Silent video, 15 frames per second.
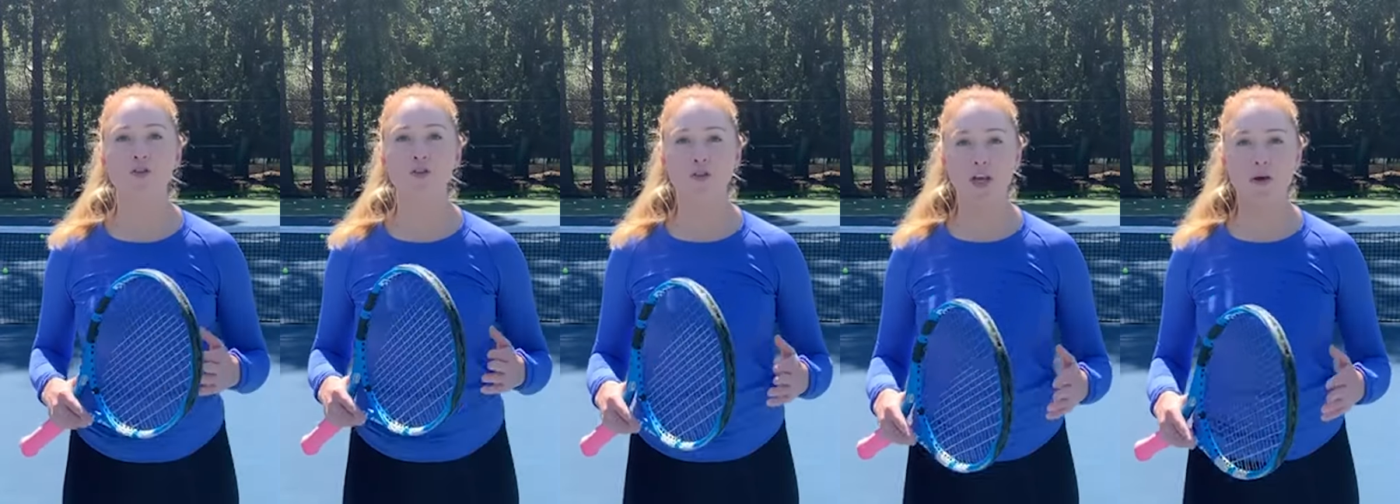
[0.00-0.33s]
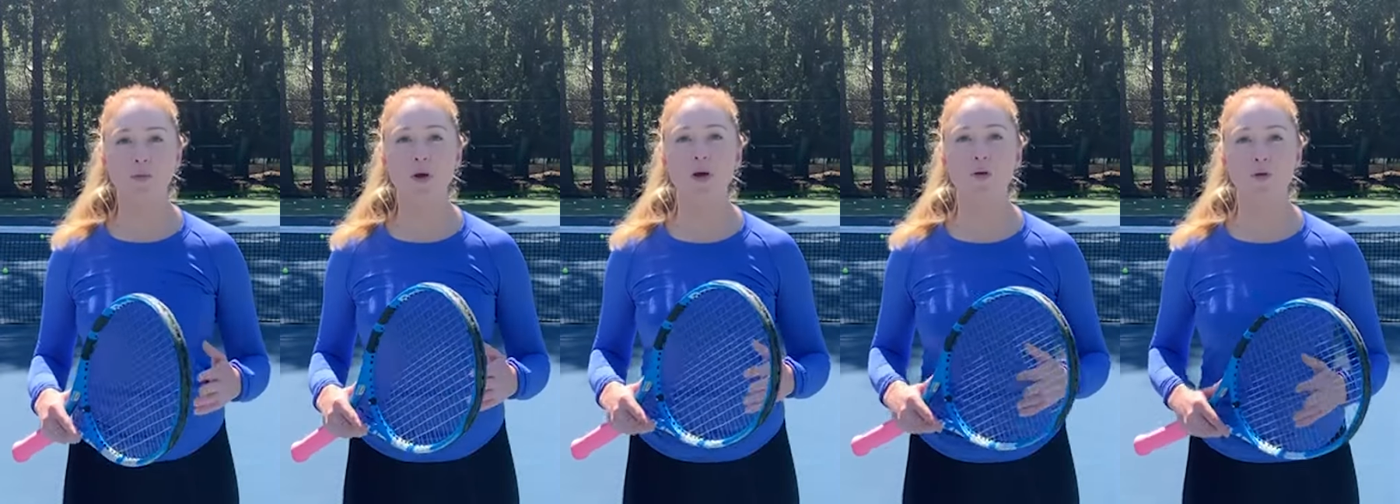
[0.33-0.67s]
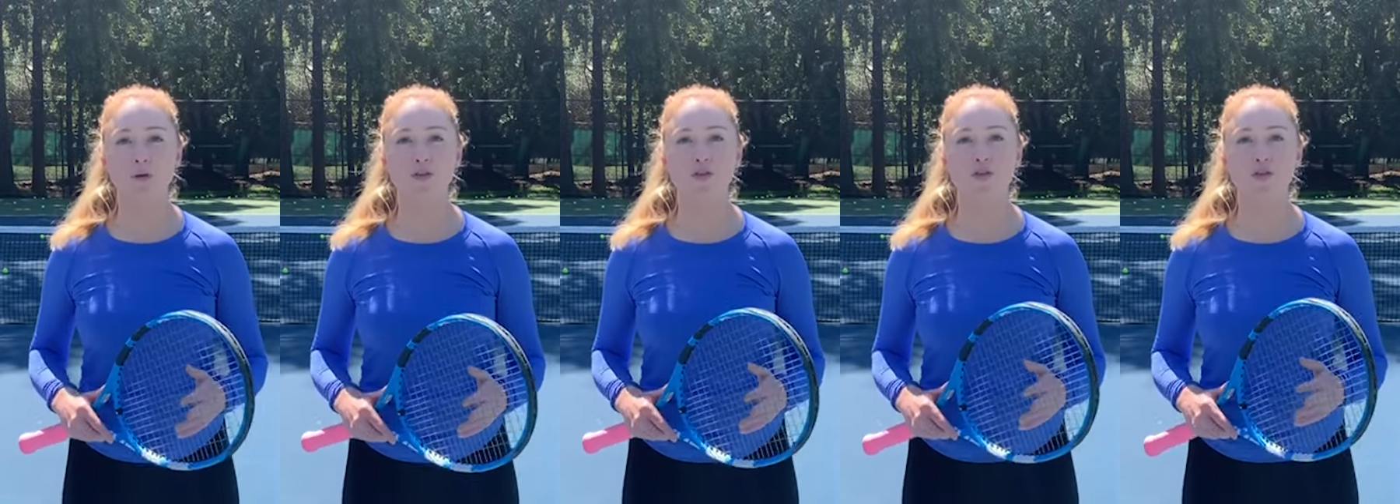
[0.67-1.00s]
Today we are
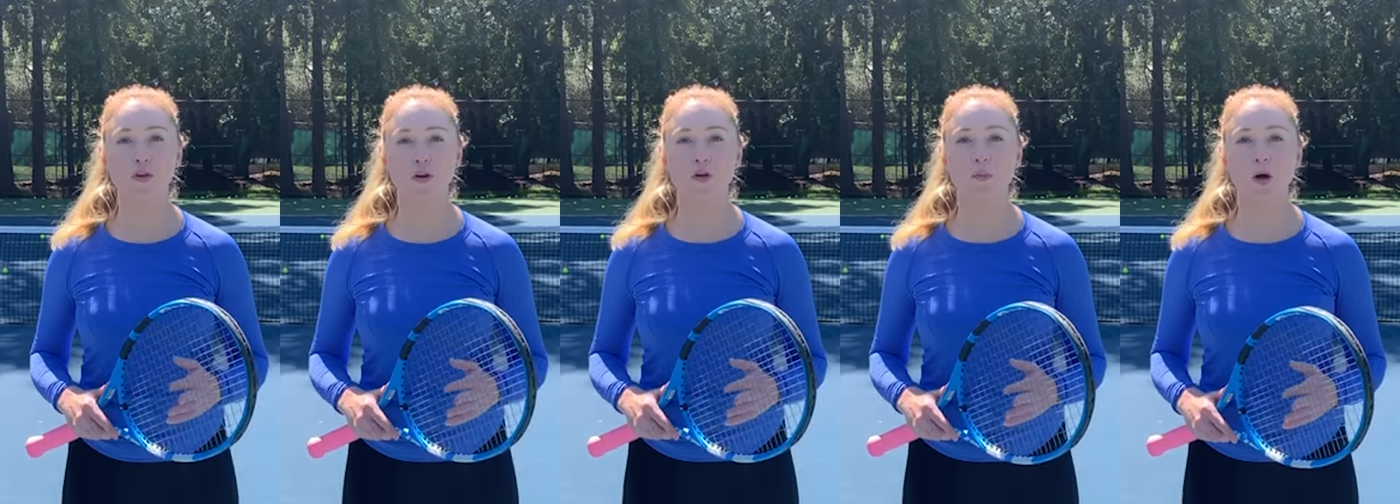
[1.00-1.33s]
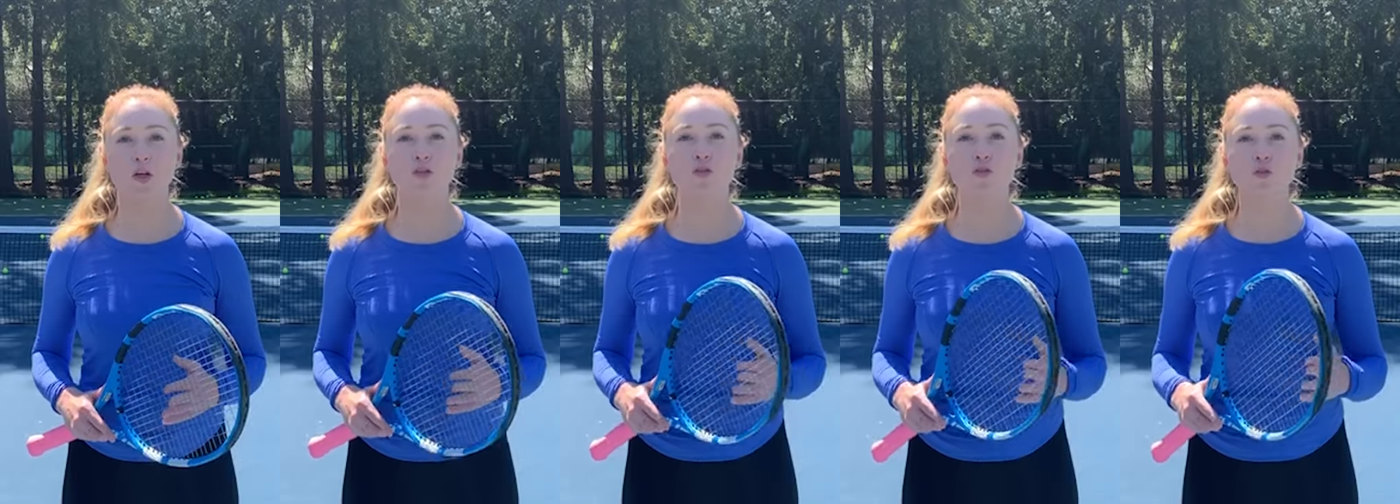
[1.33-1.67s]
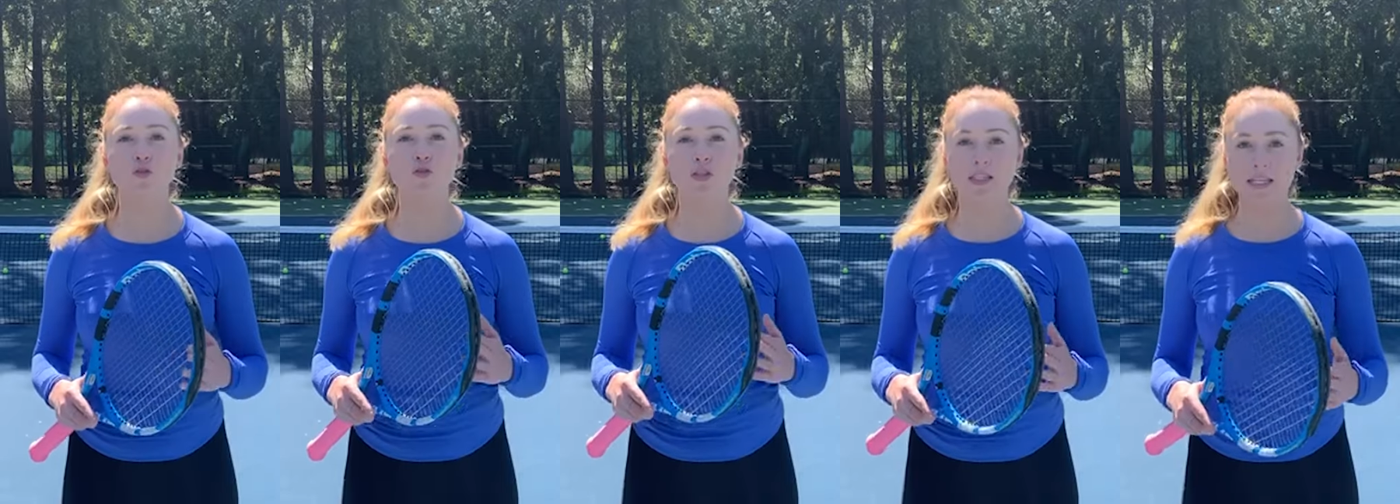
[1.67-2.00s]
going to talk about
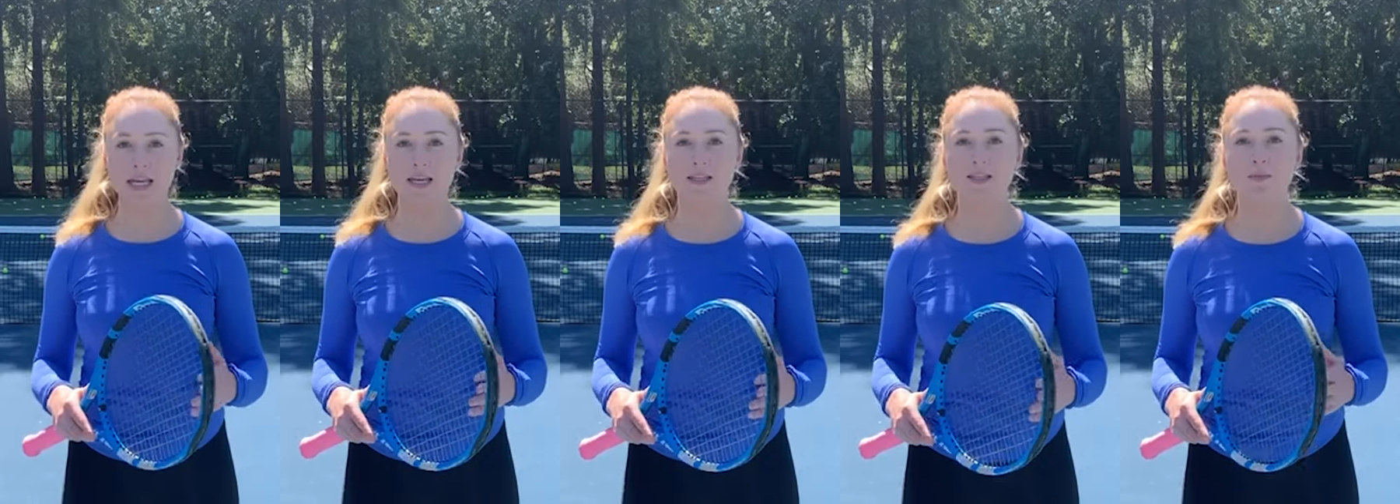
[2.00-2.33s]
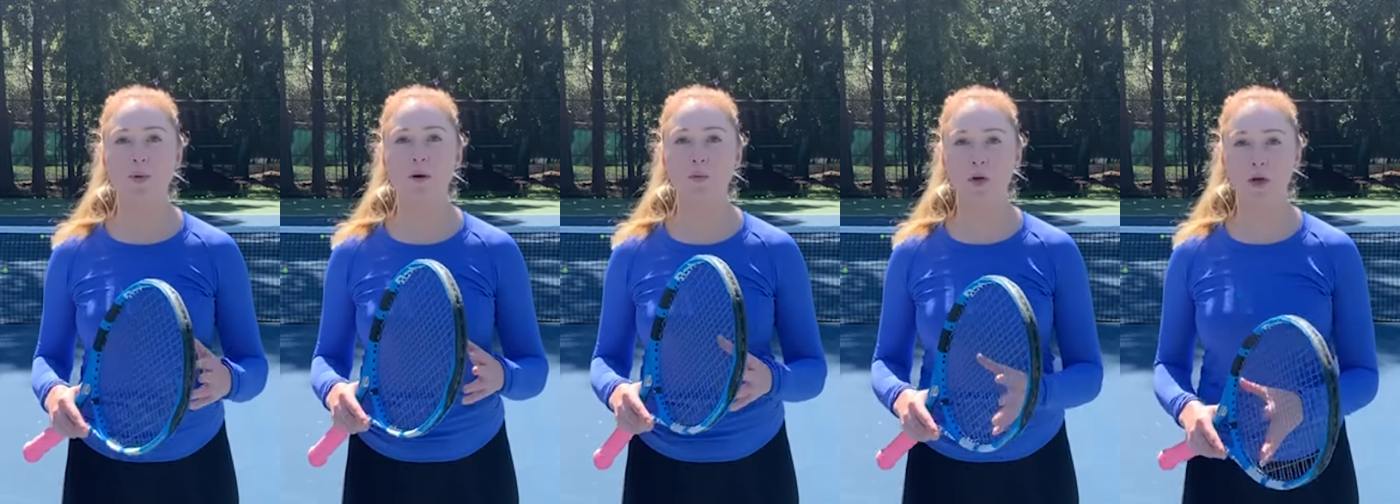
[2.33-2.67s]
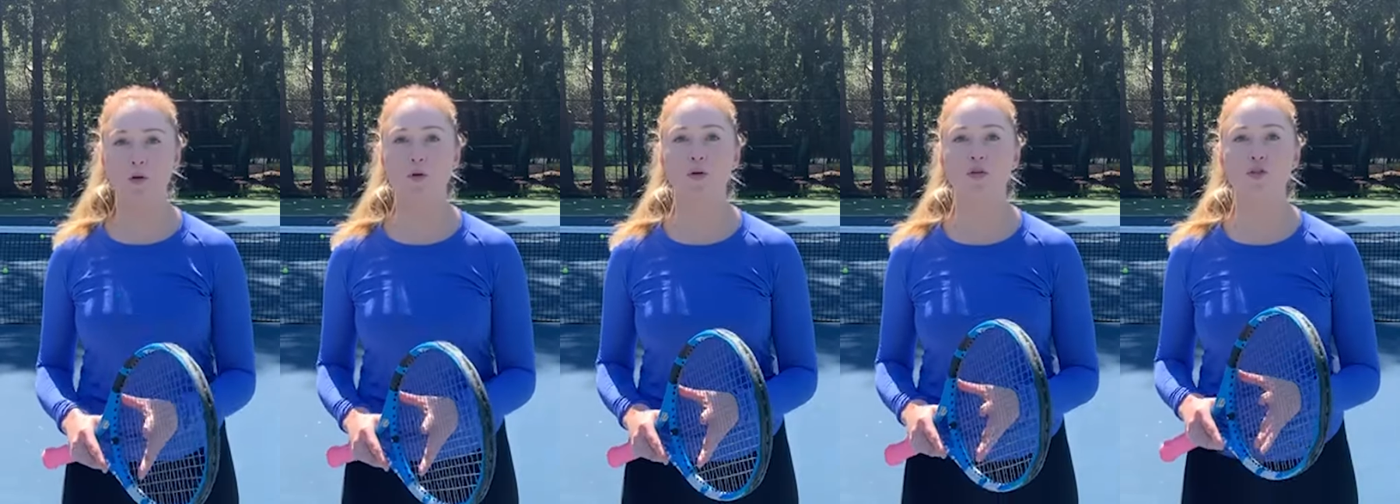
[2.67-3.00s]
neutral stance, but we
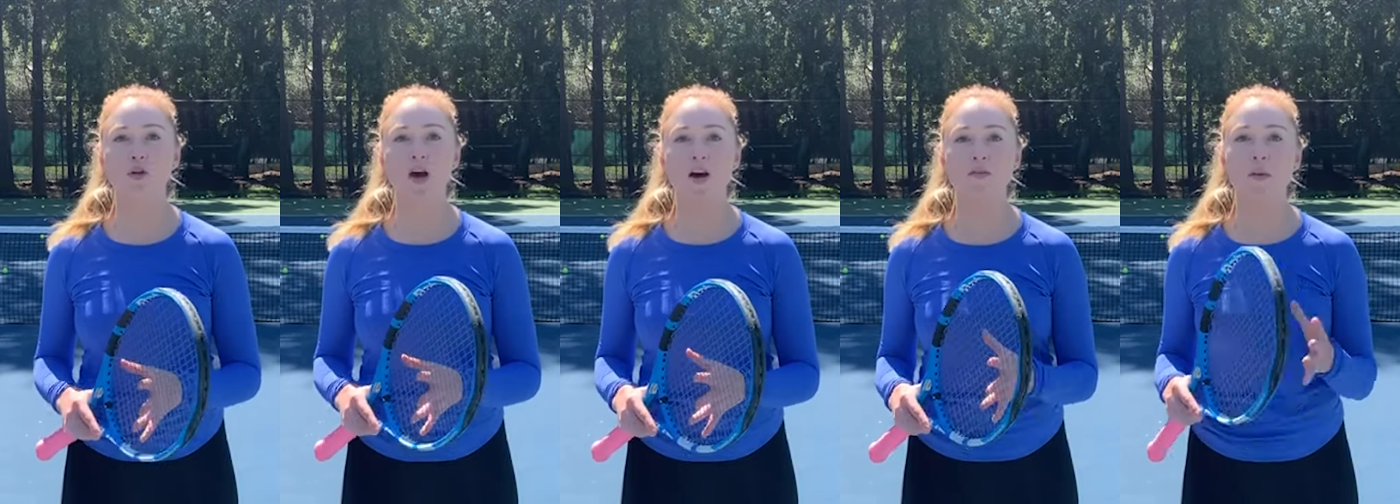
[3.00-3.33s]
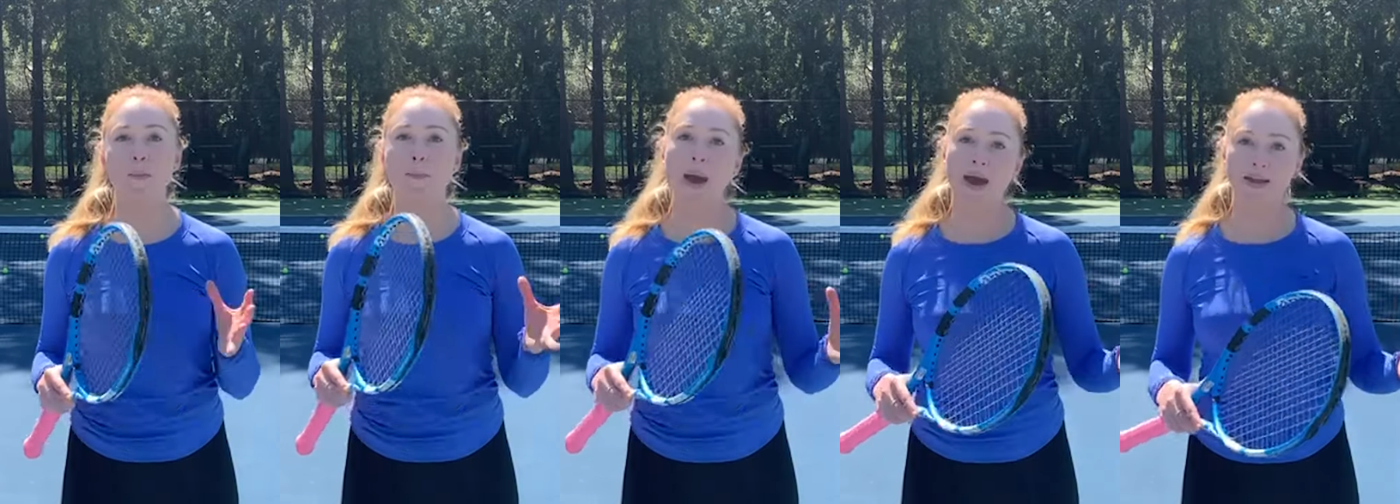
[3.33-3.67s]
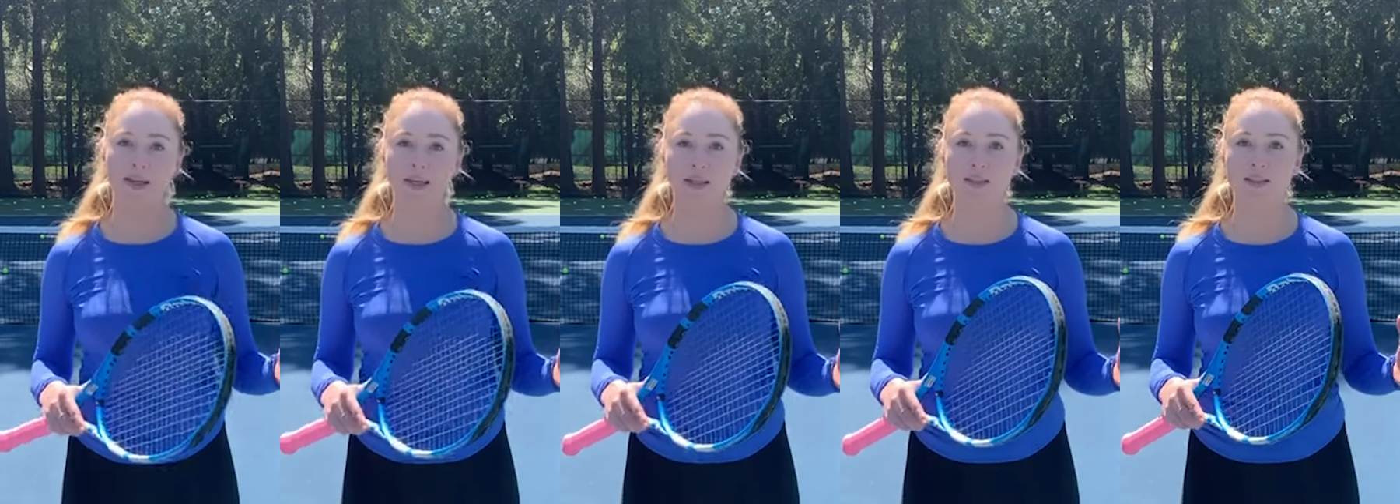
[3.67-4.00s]
are going to cover
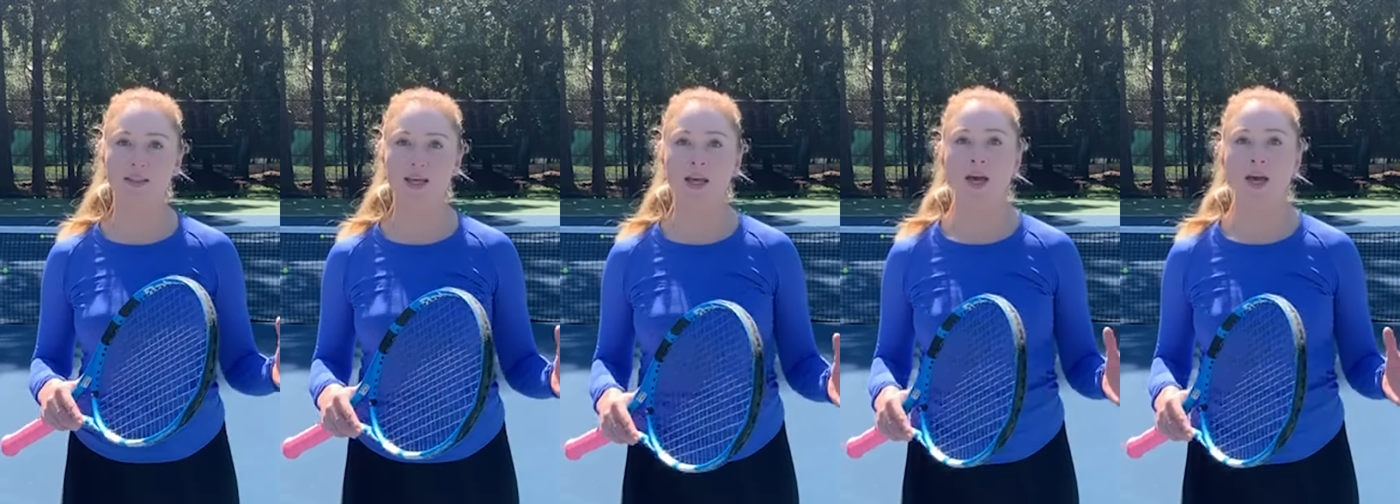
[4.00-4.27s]
backhand.